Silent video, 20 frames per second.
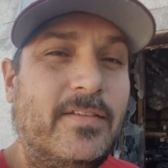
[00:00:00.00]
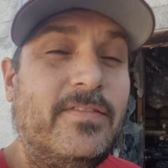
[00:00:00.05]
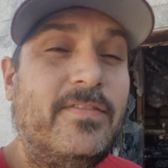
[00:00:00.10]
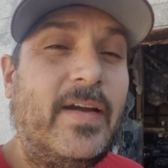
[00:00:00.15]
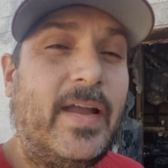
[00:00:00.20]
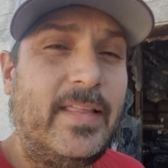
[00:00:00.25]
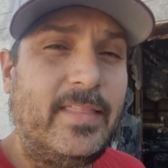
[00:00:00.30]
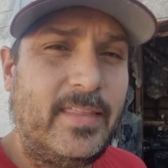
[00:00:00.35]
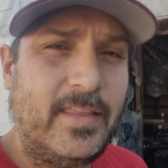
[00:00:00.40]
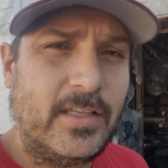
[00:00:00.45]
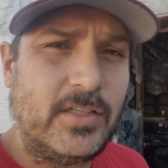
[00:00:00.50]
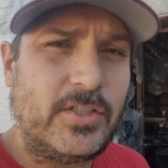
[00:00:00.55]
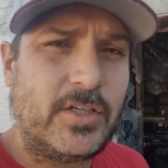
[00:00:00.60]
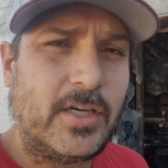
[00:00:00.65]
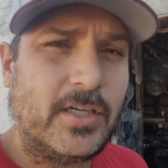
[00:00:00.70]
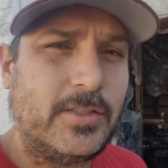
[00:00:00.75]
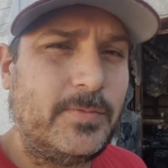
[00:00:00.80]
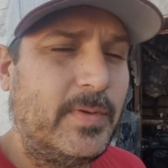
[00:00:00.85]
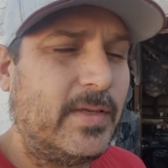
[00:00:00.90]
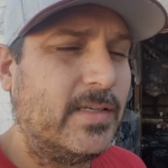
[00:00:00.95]
fight the
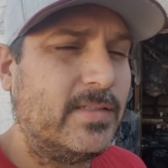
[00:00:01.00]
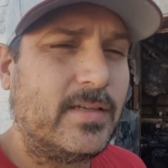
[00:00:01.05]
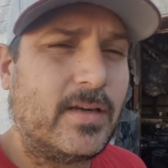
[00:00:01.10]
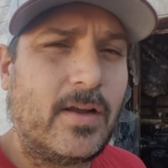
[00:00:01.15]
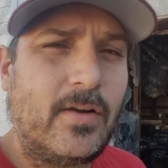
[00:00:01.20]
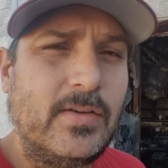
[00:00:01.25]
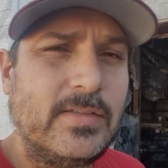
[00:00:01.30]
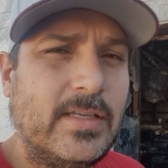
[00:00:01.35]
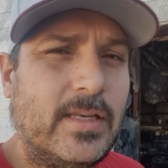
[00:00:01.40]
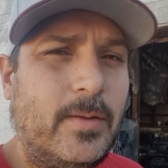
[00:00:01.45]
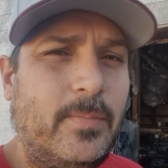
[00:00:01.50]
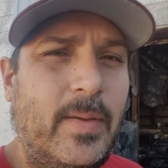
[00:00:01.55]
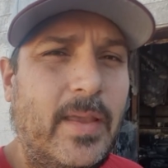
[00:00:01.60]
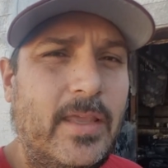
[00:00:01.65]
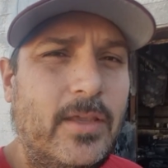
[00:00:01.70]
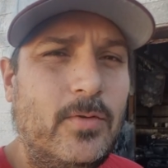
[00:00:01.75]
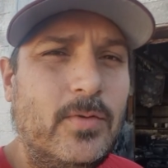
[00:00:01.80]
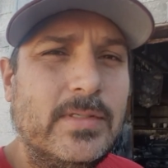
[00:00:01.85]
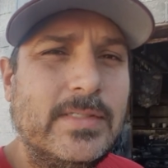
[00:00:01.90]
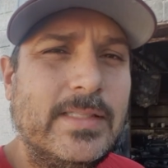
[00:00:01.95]
insurance, because they're always going to pay
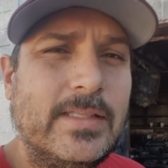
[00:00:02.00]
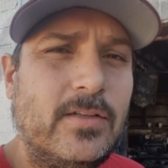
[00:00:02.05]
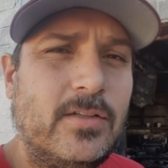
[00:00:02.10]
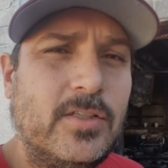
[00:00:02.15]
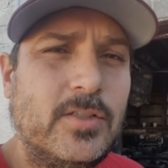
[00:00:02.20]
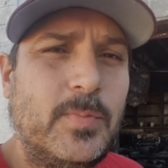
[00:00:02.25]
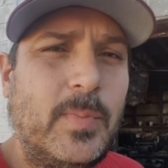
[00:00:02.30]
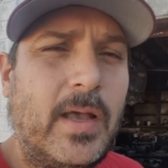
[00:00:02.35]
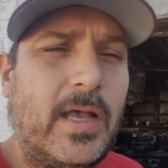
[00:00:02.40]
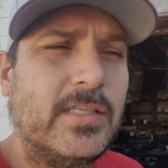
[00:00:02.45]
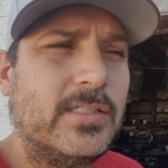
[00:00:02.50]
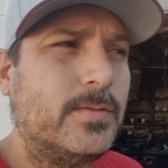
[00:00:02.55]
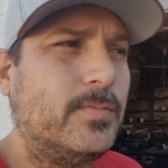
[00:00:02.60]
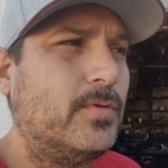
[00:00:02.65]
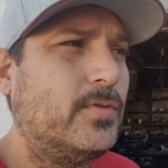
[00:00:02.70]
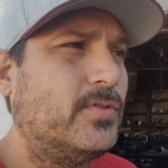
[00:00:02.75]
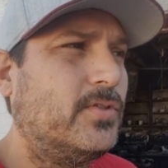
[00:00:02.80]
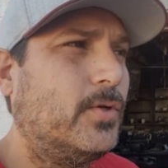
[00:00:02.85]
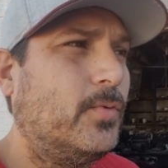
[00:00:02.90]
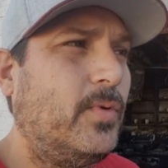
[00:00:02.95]
you as little as
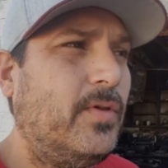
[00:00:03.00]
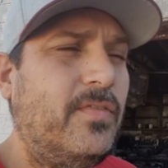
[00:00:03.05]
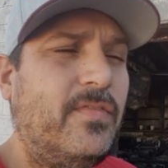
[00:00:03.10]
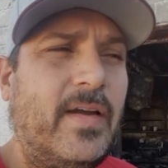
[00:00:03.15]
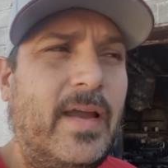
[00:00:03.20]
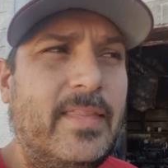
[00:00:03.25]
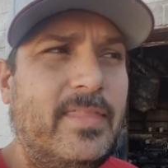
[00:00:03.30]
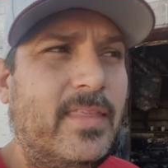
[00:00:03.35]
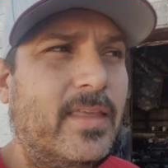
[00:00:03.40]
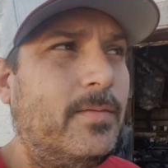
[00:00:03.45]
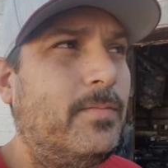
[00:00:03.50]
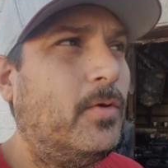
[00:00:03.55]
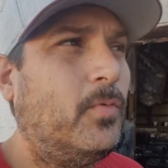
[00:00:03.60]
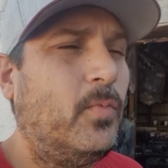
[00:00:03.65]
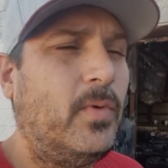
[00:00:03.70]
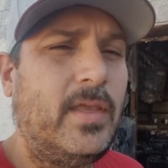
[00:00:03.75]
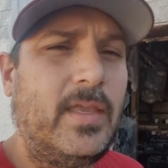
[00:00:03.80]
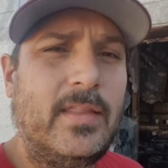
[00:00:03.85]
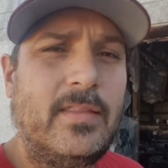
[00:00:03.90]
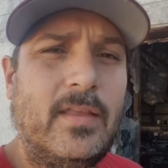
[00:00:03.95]
possible. So we fight them, and
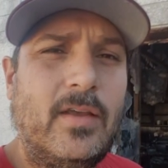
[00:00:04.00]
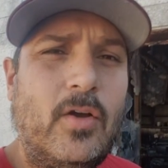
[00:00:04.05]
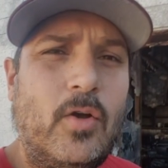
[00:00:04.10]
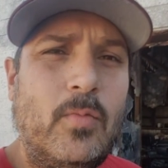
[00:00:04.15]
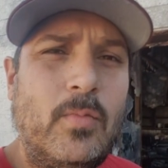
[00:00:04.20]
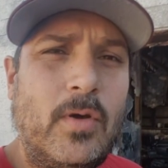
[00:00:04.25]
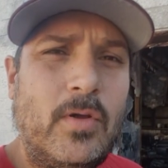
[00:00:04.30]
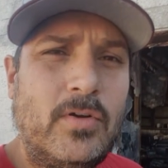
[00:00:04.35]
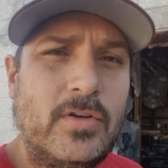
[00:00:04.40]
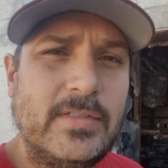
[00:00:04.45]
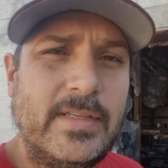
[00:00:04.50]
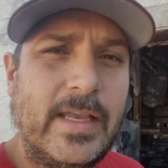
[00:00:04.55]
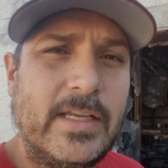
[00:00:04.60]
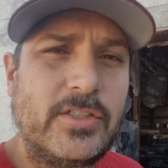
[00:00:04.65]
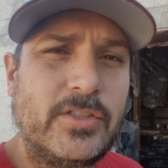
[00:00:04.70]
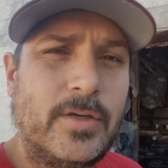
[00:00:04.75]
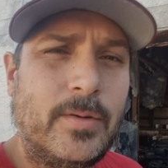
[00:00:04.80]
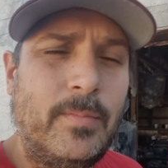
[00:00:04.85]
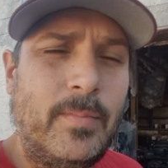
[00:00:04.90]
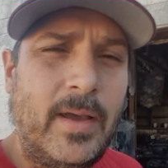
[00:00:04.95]
we get the homeowners
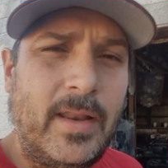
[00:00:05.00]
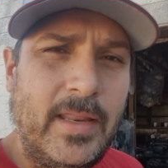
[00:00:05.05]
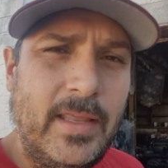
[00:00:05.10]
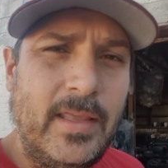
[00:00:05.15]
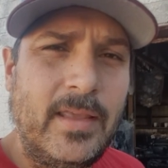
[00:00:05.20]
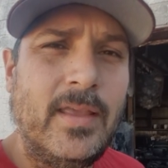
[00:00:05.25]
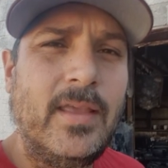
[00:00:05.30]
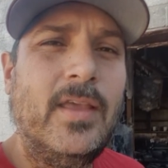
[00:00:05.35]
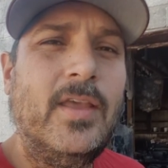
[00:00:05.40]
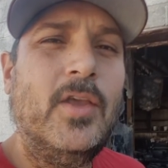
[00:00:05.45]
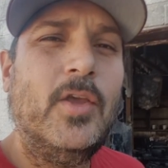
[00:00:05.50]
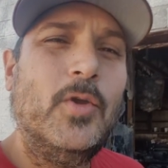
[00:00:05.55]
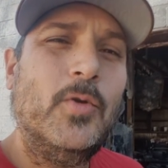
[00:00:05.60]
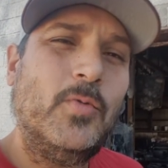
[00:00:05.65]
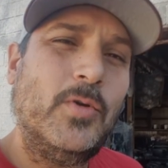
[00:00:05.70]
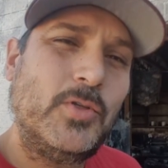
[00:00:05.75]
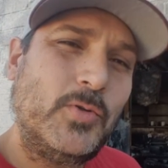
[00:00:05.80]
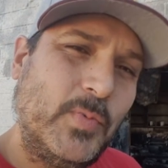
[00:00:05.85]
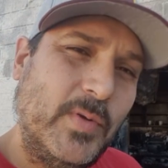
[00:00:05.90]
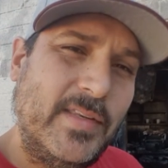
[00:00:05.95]
extra money,
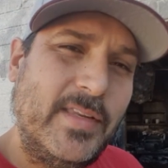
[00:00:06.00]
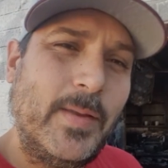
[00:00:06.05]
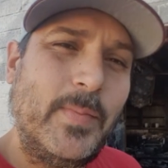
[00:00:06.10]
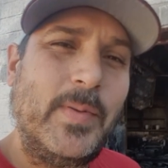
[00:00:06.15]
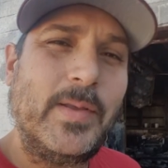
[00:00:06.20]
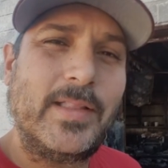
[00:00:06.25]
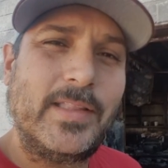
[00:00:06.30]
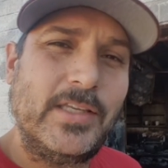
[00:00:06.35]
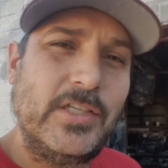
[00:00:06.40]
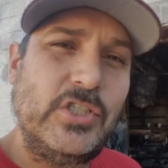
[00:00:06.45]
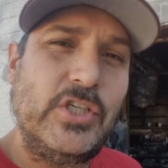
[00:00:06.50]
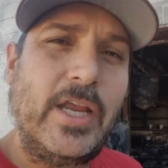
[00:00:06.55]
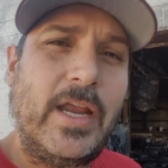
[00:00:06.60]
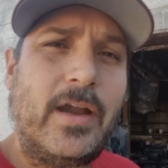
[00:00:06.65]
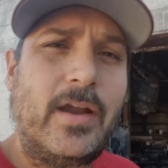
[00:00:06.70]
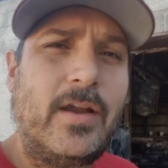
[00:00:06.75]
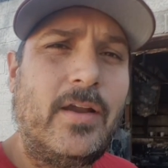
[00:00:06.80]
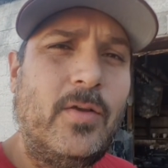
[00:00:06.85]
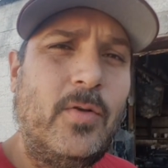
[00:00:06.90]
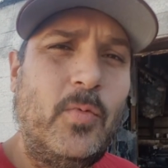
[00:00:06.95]
which we typically
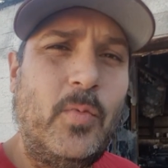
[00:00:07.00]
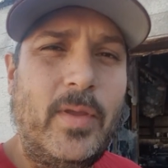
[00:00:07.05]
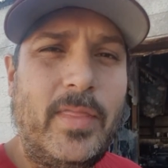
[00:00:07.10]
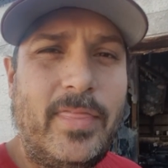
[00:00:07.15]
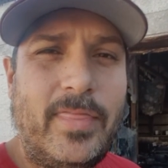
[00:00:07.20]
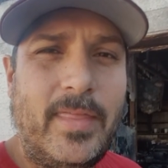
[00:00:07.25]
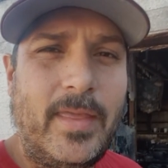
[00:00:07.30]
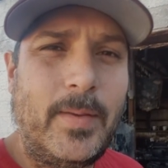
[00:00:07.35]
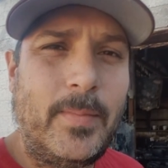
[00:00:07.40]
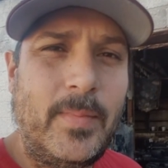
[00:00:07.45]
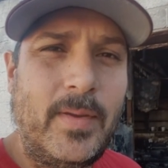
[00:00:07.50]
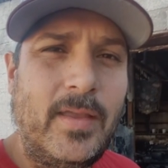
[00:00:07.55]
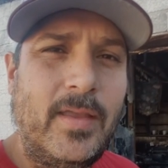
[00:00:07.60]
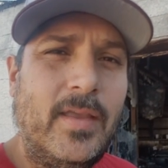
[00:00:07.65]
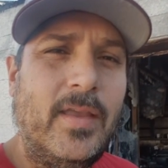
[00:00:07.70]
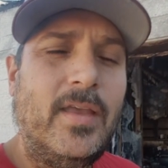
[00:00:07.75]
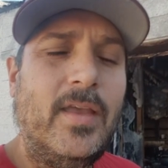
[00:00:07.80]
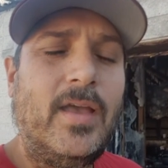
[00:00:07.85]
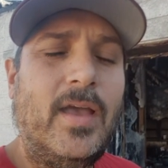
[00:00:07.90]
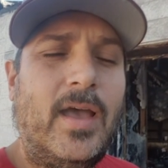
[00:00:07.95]
share with them
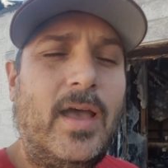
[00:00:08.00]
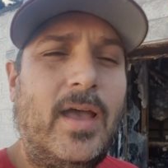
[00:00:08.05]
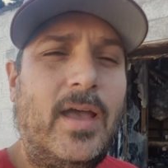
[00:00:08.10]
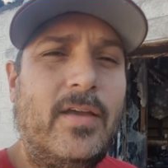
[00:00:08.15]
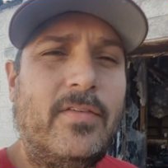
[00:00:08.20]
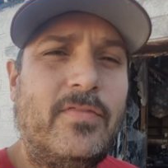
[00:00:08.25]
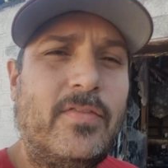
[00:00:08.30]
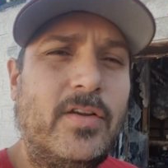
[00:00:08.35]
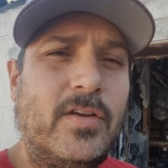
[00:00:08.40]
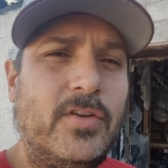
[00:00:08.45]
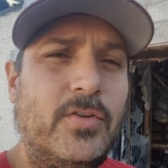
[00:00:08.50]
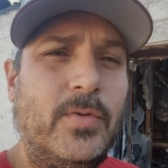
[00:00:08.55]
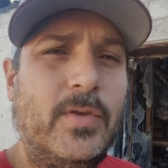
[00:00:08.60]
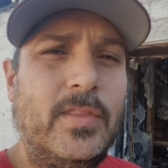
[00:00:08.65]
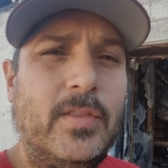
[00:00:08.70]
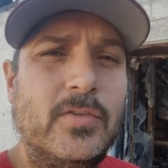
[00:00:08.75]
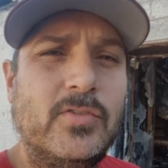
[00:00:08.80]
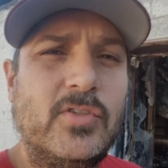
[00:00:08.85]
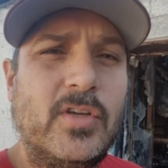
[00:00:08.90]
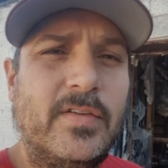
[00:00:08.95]
for doing
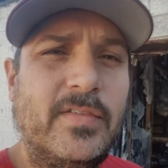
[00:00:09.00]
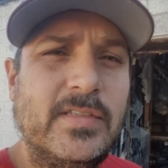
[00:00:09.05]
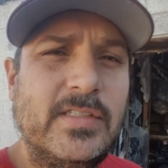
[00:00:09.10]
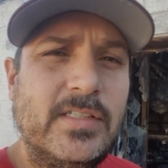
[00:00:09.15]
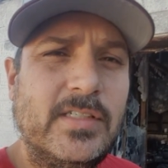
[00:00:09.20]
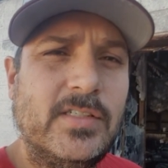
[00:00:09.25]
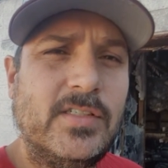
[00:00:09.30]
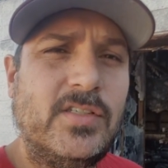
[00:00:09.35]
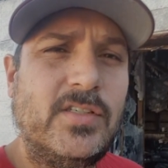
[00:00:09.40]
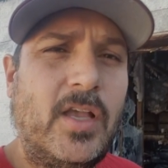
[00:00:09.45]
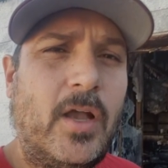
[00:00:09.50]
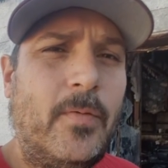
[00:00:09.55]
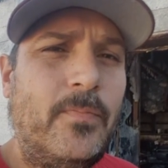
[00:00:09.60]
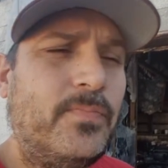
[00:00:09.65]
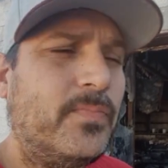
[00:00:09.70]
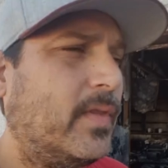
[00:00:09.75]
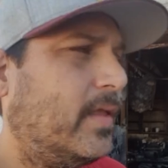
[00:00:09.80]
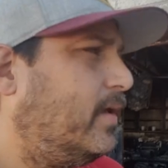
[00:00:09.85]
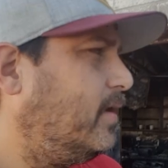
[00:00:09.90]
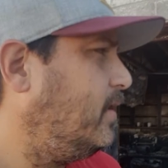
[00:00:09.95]
those services. So
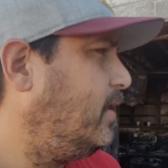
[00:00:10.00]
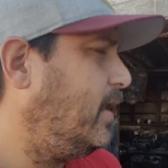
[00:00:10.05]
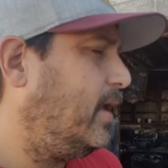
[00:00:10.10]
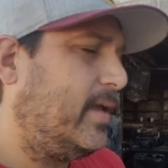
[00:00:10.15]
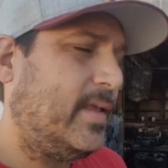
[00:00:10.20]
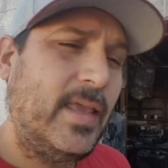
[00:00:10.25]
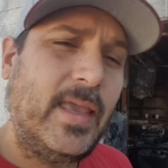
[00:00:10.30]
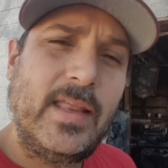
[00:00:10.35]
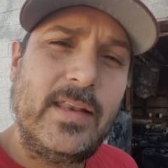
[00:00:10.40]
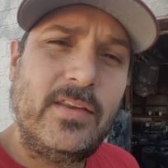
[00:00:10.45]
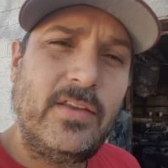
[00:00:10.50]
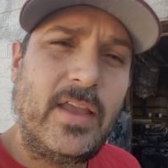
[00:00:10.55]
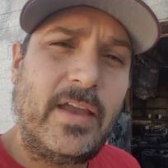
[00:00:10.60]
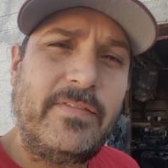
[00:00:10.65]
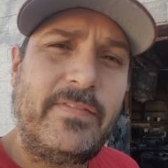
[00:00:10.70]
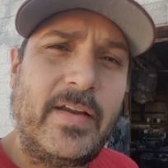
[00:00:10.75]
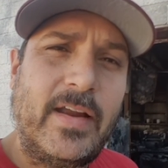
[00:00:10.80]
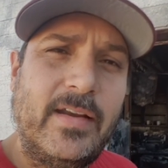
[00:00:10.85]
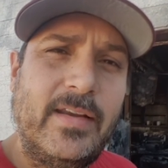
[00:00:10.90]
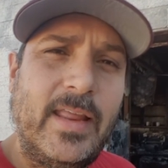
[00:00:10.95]
again, you got
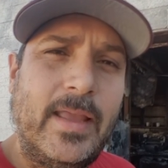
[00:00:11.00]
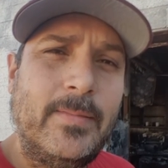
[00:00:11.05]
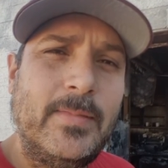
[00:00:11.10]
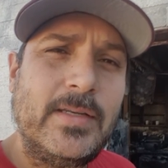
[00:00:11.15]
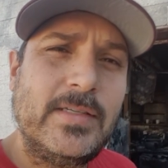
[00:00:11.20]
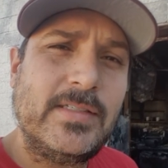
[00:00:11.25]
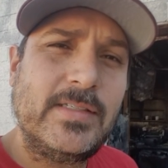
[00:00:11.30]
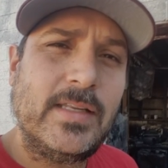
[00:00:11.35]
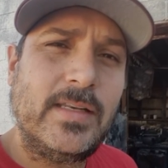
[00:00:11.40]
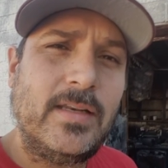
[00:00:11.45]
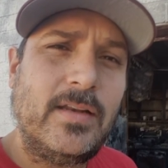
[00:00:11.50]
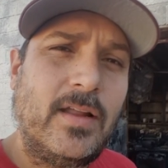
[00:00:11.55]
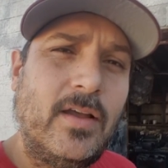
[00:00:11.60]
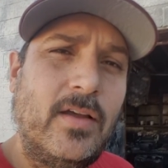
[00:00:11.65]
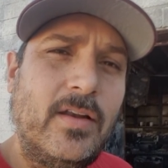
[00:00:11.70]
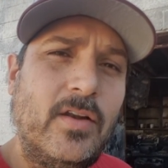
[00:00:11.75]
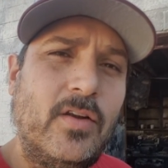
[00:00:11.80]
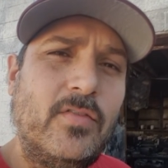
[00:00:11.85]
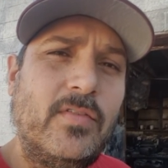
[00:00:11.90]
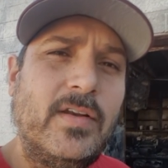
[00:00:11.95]
fire damage, send it
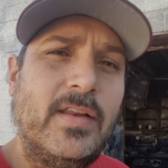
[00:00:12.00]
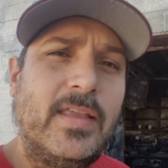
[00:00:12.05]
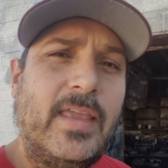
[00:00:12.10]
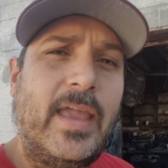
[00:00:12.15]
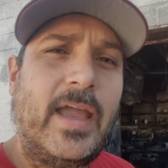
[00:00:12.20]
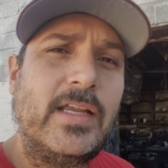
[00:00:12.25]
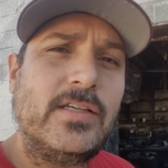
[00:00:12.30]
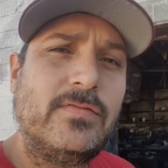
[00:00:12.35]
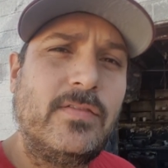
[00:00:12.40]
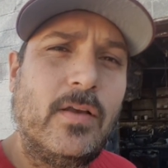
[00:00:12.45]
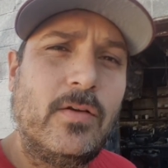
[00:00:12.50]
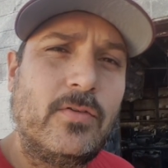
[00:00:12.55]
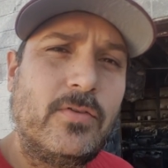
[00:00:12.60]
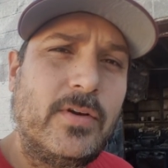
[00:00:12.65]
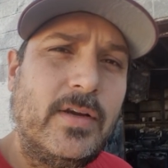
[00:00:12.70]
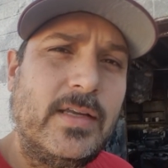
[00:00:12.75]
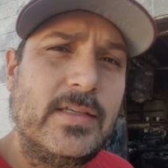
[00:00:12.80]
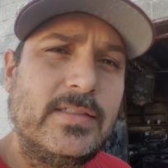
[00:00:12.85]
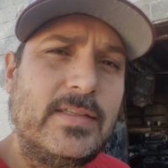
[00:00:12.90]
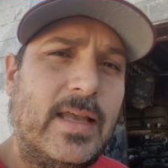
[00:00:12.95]
on over to Cashflow
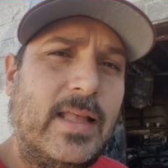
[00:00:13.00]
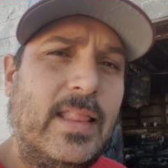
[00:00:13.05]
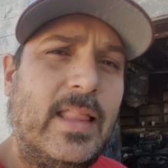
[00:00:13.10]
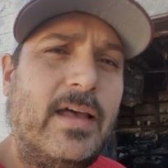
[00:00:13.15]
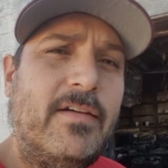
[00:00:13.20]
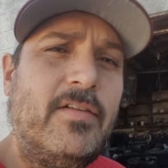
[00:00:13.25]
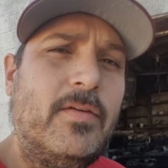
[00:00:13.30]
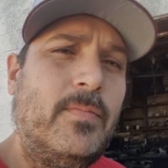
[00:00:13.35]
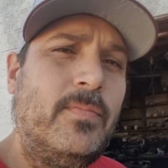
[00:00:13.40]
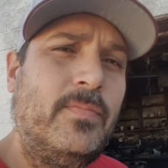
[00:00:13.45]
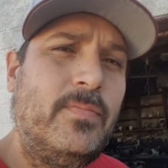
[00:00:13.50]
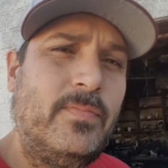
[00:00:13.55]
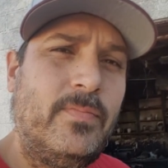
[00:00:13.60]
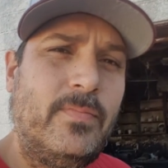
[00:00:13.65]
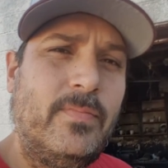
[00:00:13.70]
Kris. I love them.